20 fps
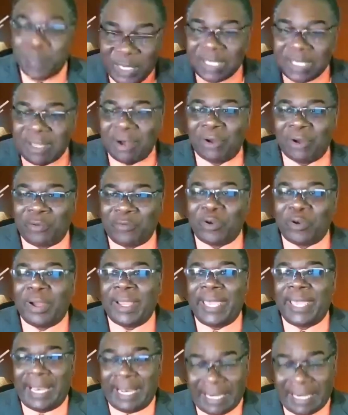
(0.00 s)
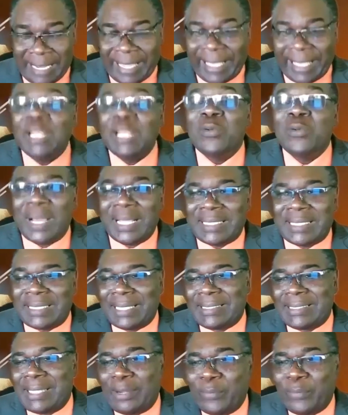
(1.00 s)
and speak out of our head. And Ellen
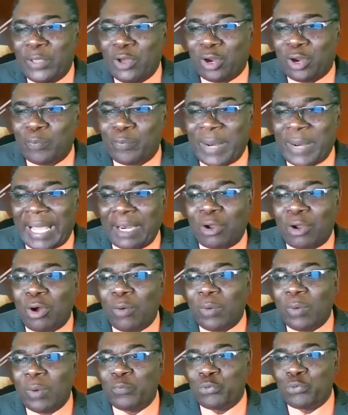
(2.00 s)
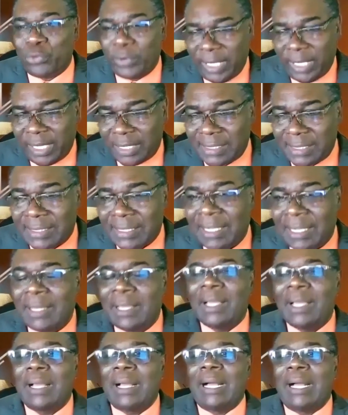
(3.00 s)
White says that we ought to plan our
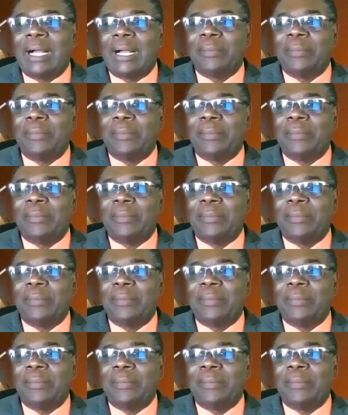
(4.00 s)
praise.